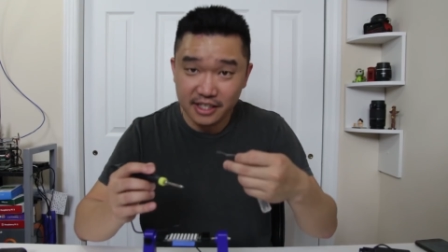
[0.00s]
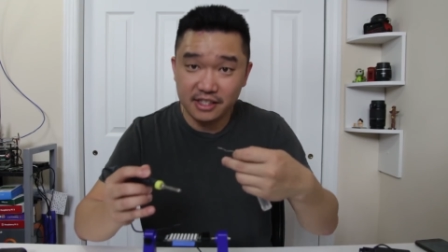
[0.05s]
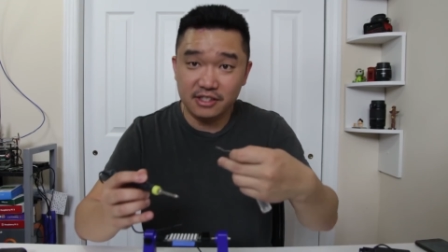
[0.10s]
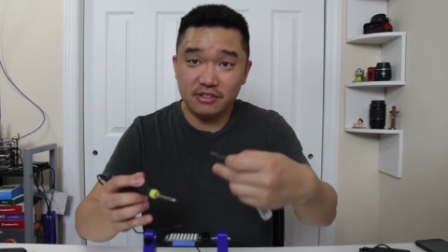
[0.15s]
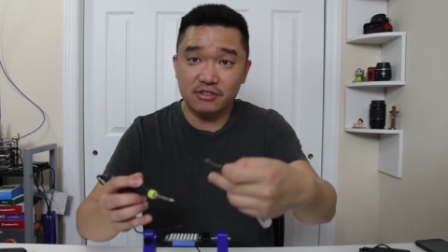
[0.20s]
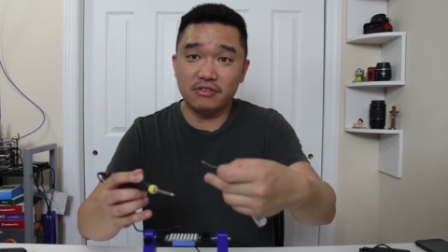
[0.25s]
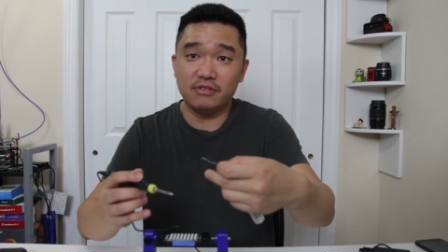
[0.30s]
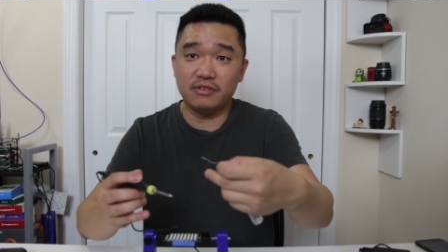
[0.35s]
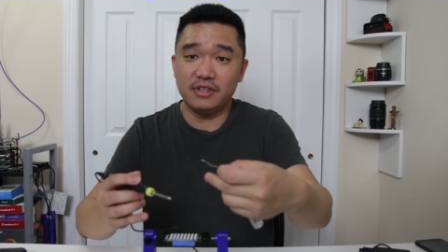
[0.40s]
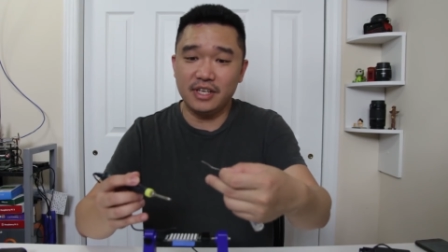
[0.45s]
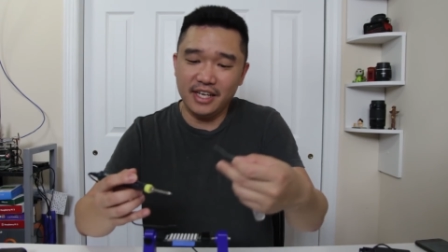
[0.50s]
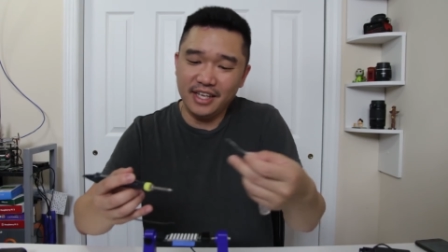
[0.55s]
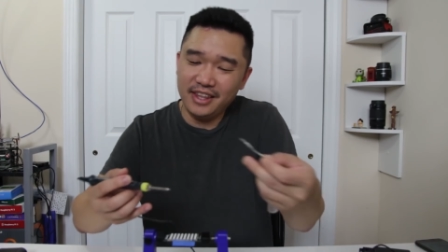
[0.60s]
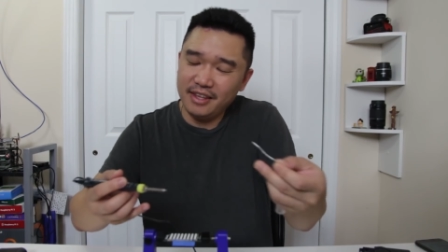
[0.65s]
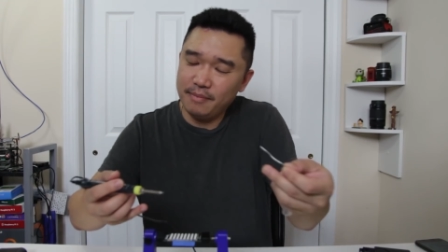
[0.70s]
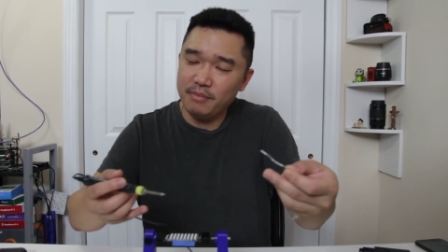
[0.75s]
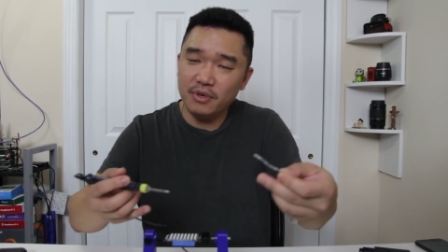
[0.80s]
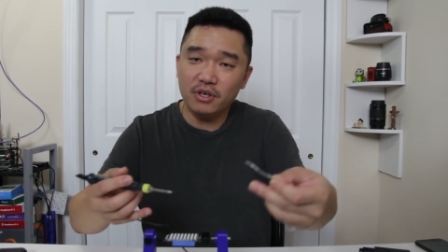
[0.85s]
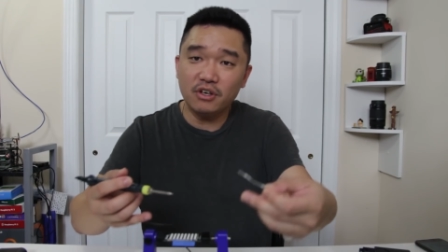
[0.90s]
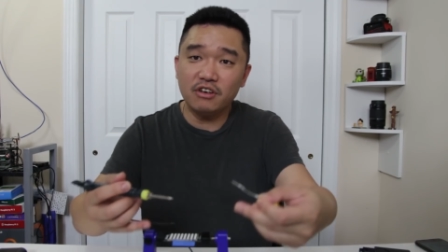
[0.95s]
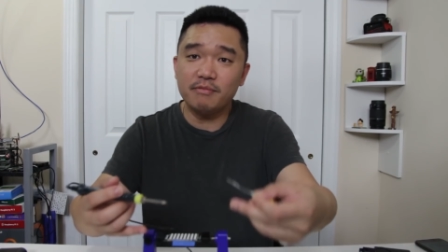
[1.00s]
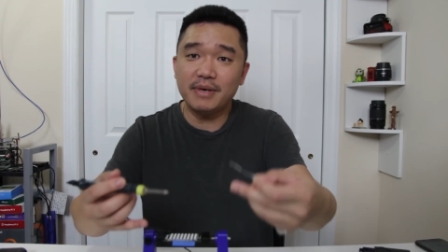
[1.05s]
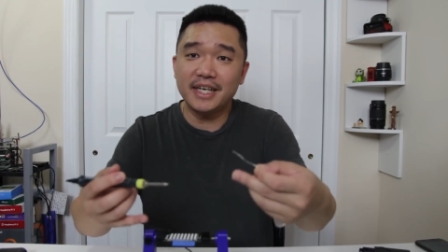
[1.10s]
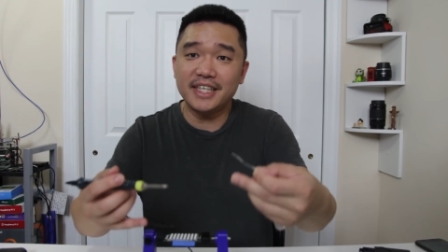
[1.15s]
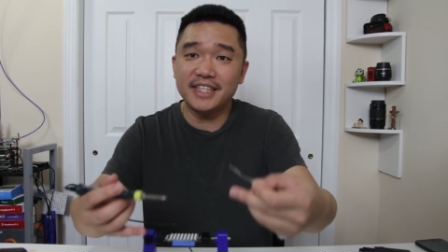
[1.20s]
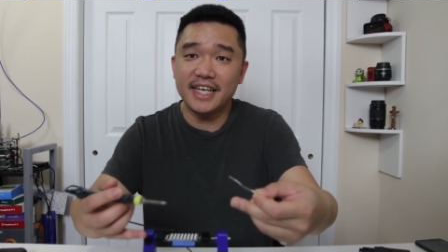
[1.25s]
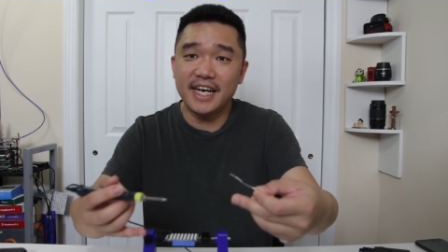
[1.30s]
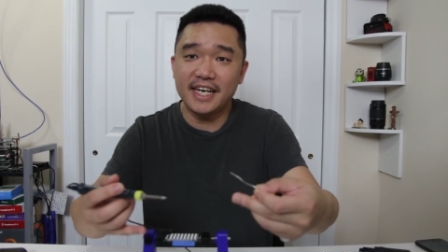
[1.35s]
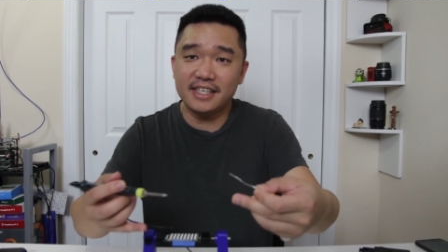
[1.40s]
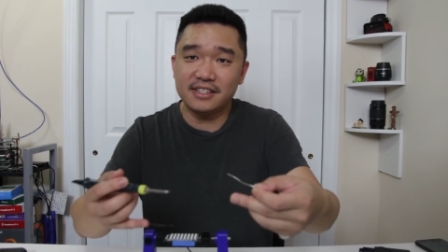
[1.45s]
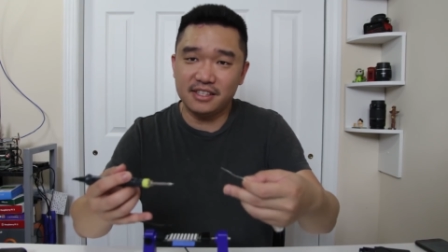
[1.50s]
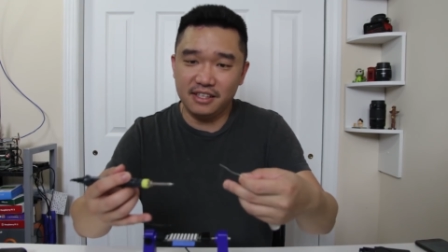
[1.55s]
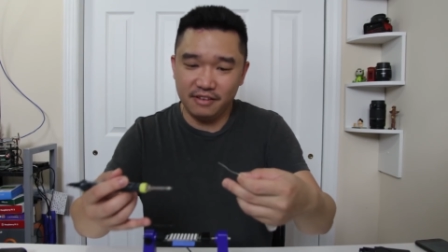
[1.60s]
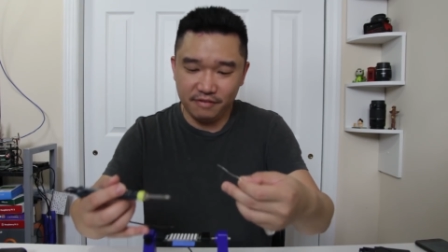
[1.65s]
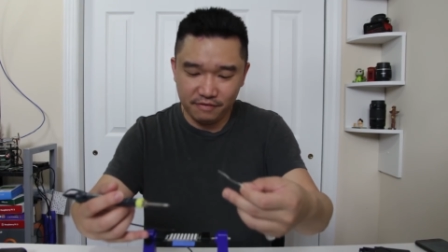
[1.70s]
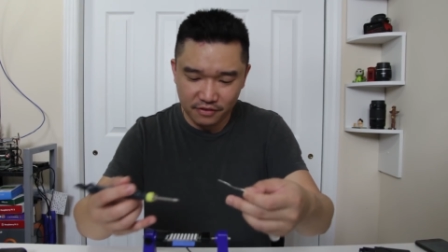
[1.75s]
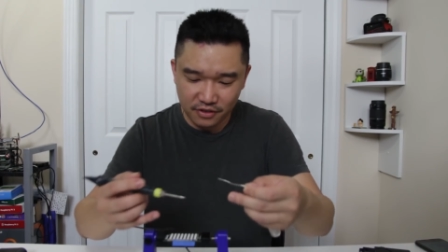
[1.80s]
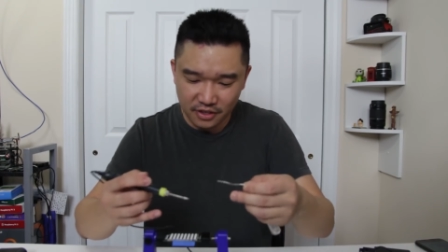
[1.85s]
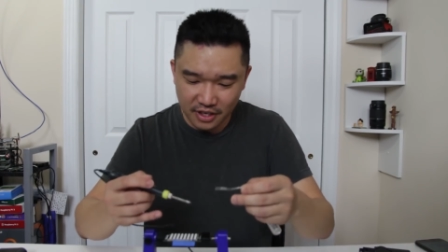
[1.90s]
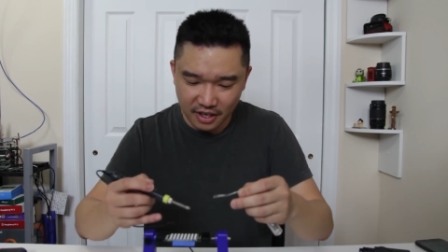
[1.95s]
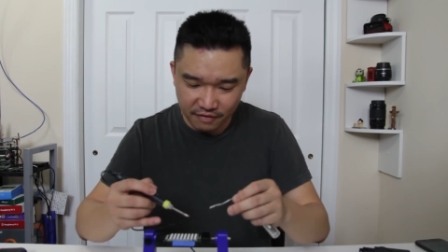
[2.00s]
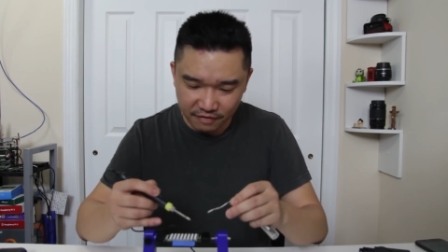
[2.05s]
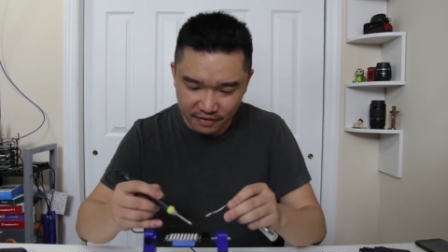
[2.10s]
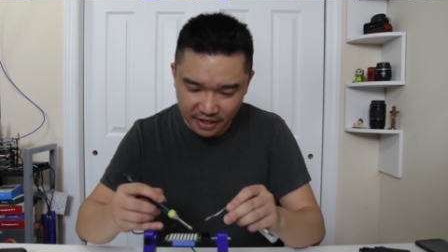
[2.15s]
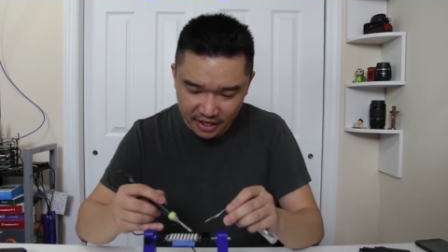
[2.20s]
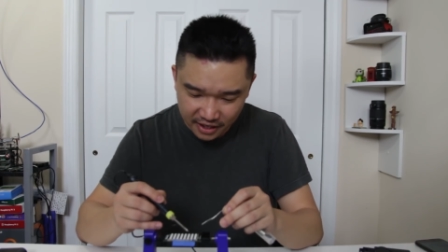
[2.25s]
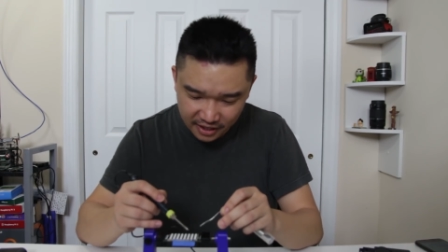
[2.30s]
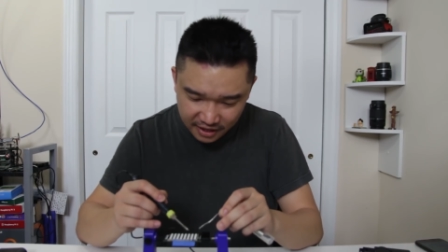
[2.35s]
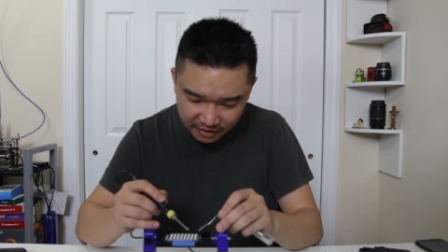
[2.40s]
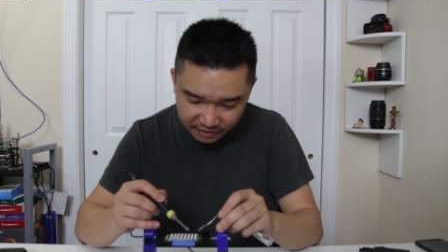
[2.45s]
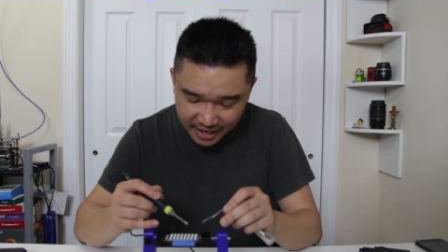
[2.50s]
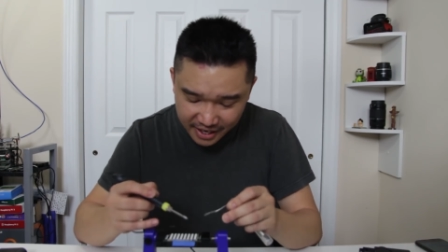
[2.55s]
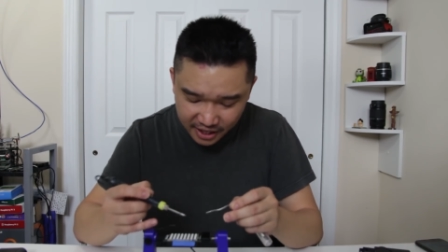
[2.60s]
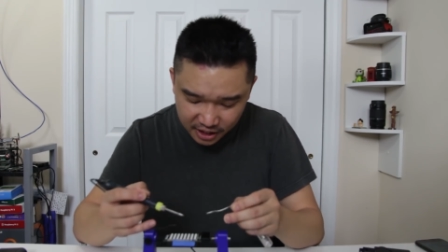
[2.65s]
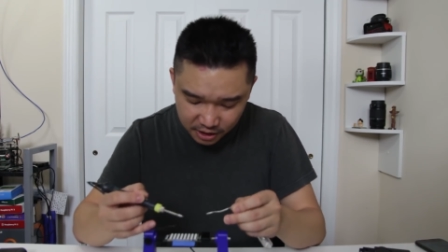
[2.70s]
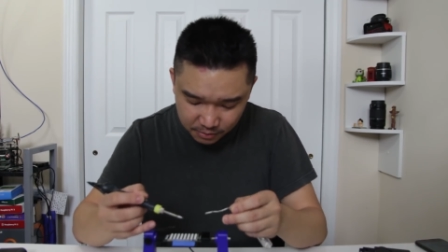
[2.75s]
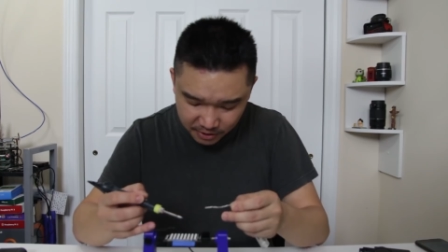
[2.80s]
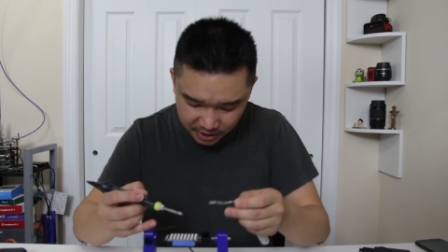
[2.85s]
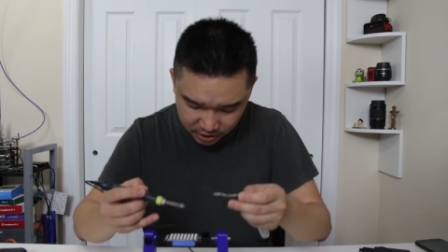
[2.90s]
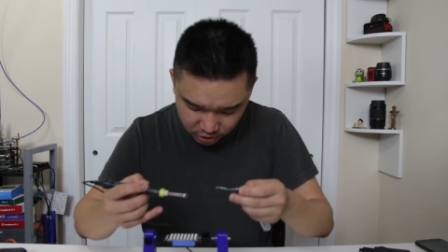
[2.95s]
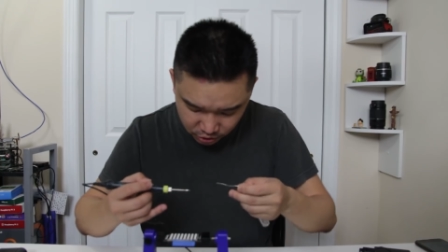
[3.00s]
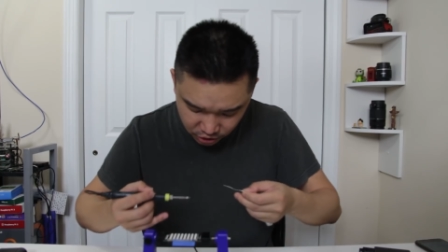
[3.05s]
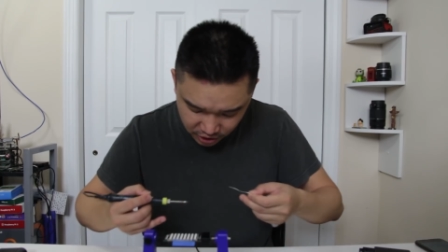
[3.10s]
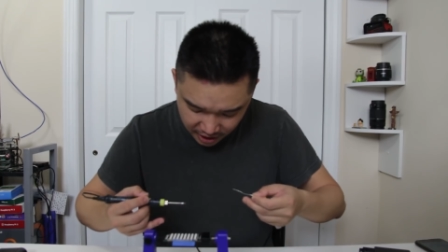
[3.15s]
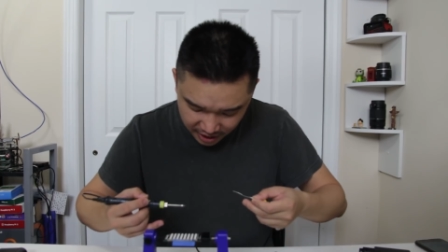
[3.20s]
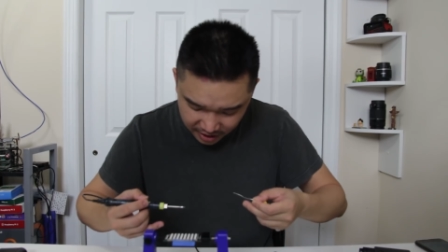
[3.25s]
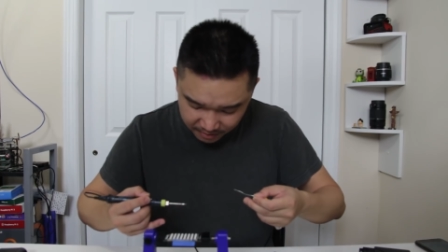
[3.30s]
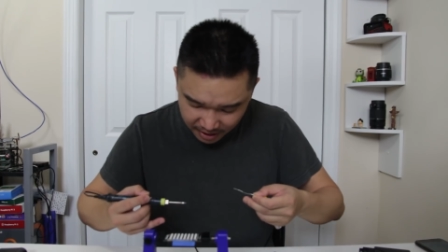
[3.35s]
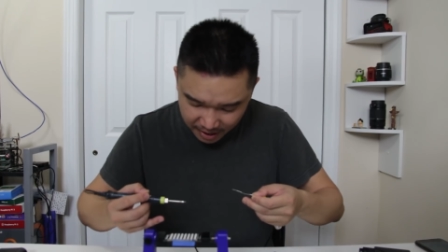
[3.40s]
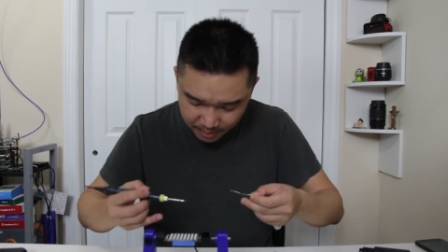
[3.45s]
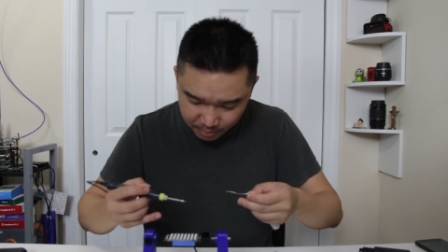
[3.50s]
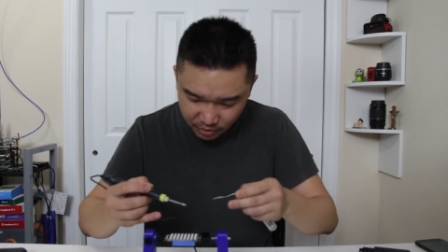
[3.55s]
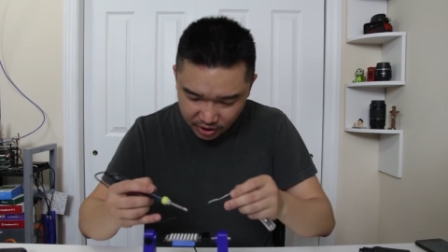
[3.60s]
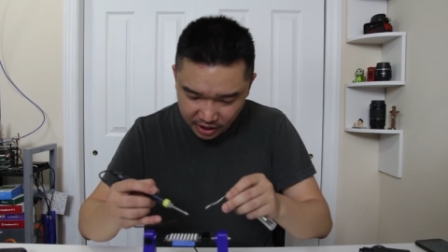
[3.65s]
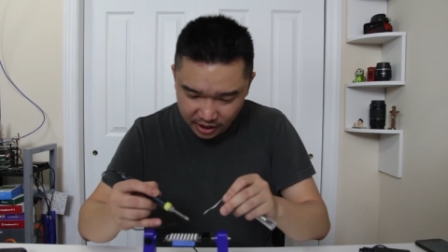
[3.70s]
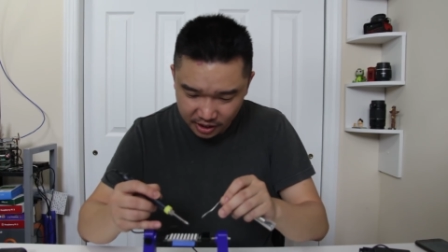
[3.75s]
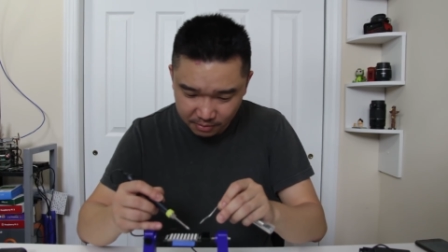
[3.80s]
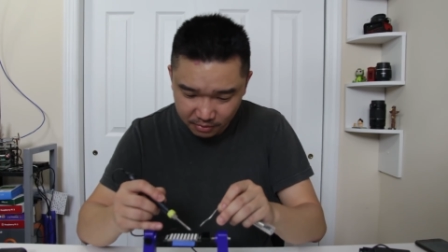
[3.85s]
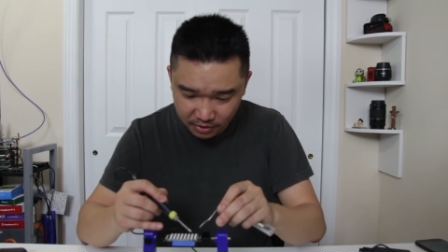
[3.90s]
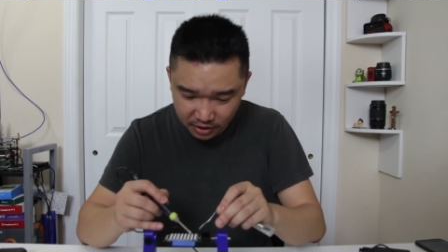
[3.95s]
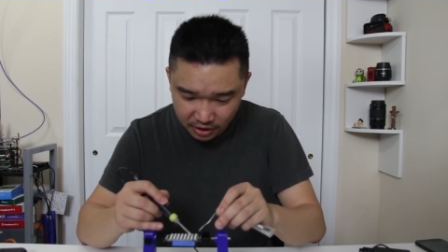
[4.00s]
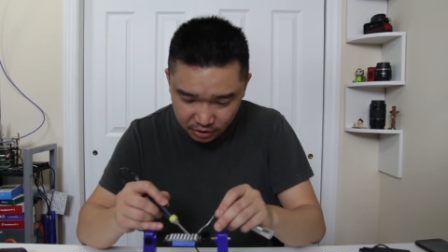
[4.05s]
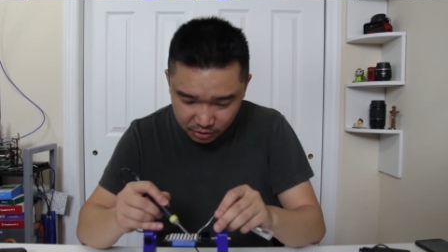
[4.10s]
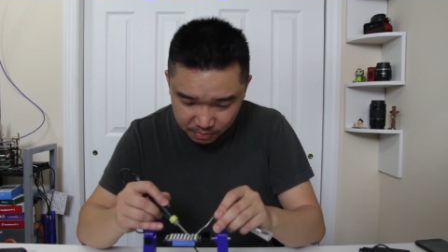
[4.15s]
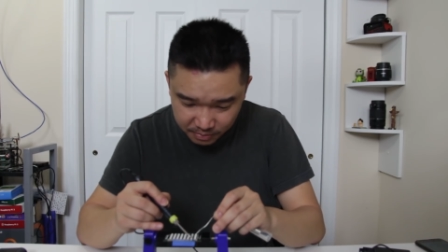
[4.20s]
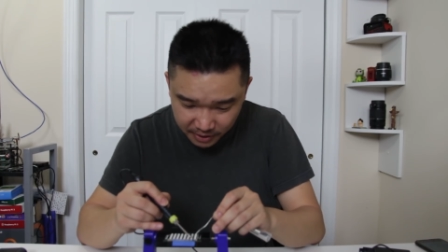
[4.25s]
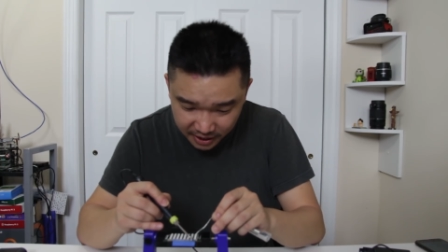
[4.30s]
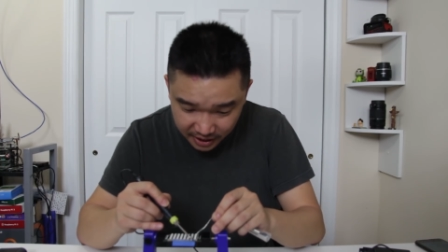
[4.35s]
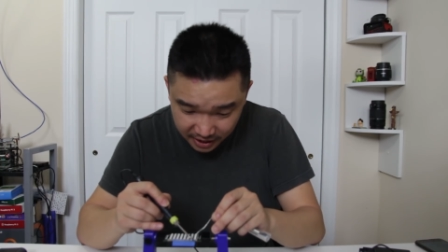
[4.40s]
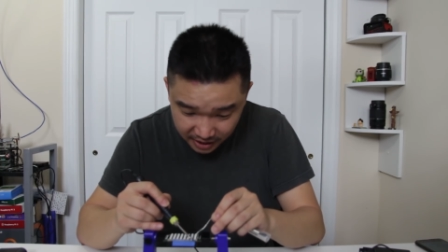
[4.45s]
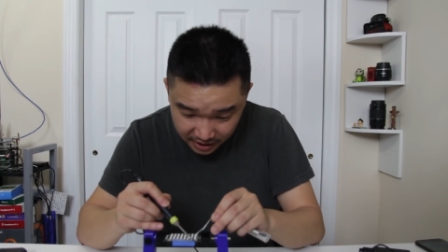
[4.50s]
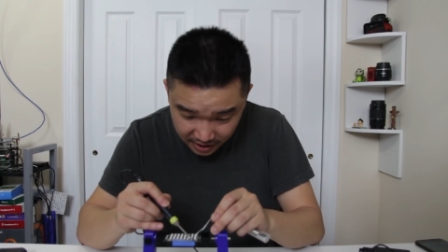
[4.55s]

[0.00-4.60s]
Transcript: It's in the middle of my desk, if if, I, if that explains. Usually I, I bring it up close, but